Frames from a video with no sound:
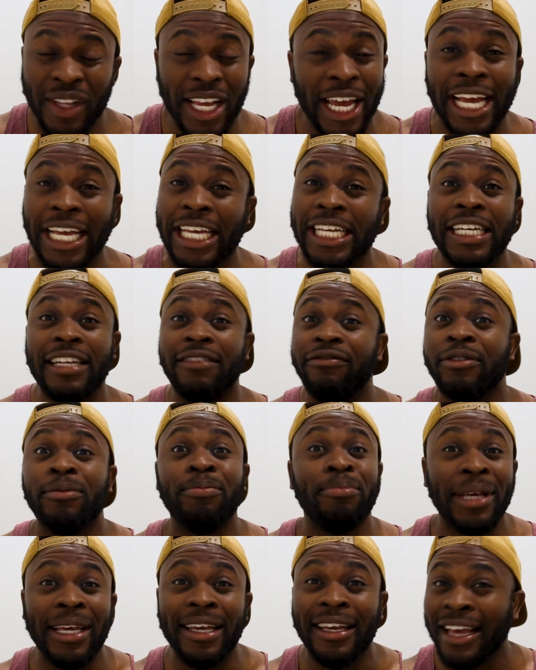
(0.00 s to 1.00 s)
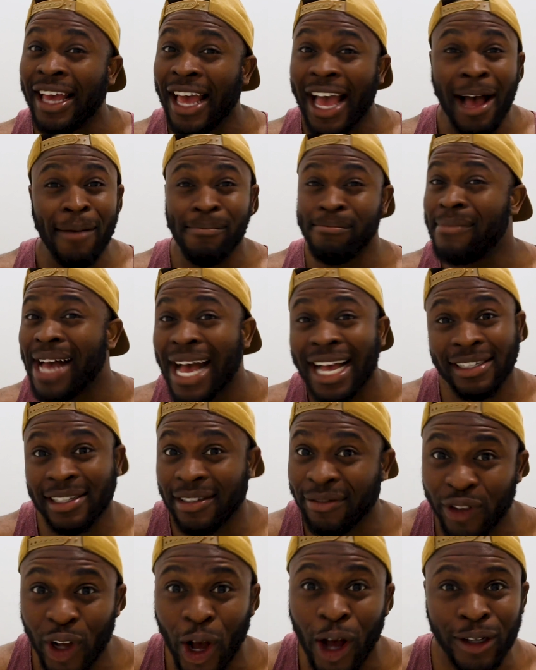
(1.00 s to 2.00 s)
It can even be a
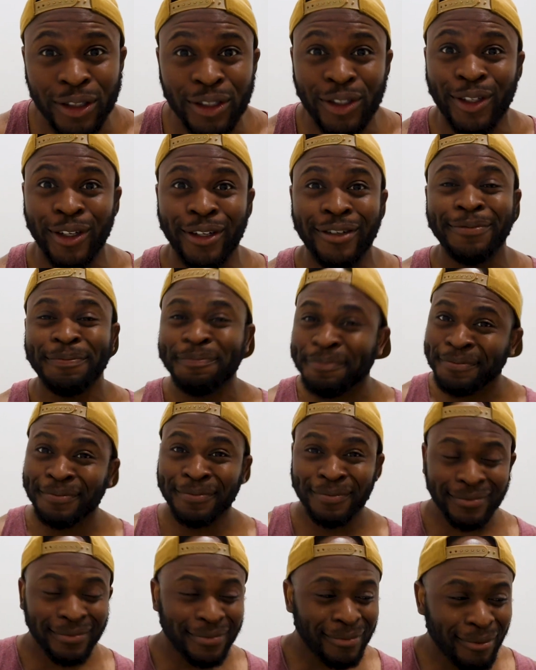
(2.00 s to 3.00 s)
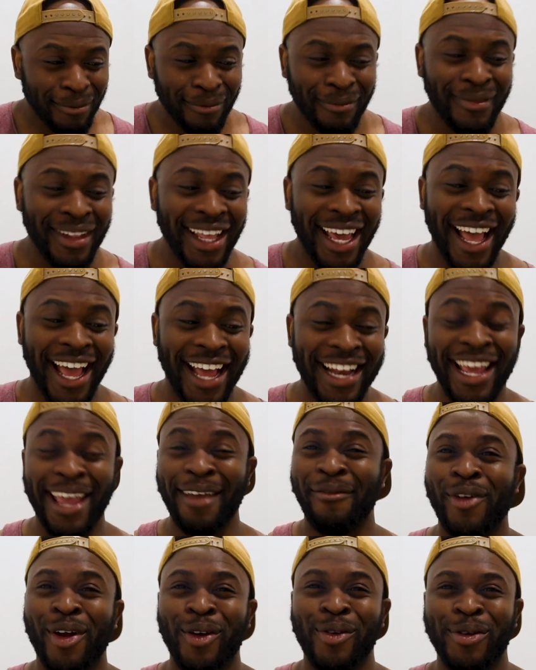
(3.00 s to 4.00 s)
massive concert and
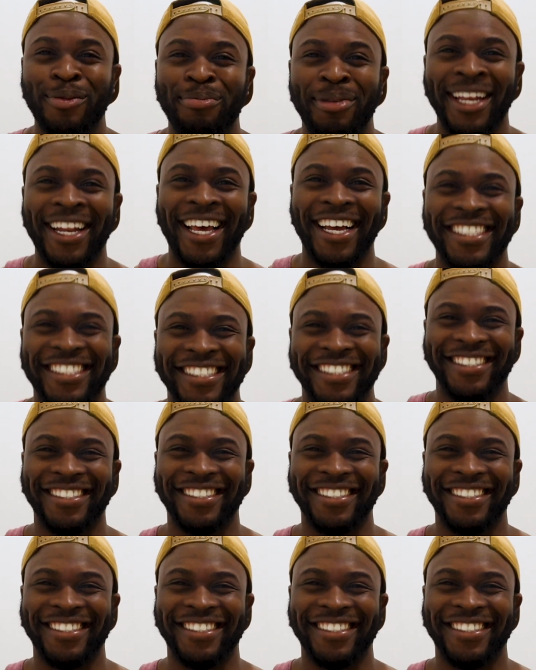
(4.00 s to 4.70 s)
everyone would be like